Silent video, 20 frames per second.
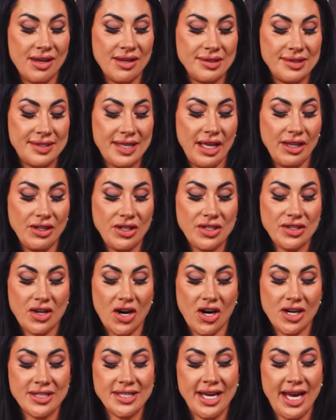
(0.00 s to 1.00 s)
Sellers
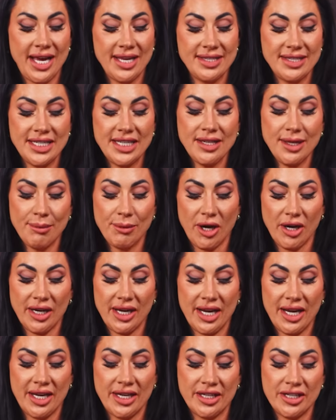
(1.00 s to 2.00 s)
are testing the
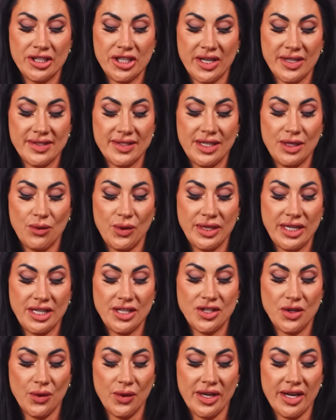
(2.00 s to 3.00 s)
market and adjusting when they
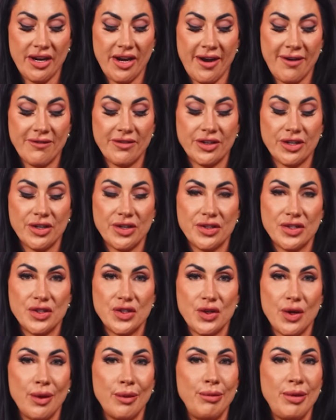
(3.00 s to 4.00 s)
don't get offers,
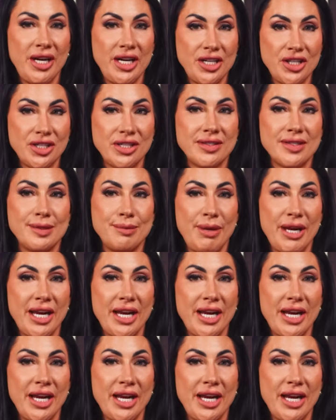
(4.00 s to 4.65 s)
so patience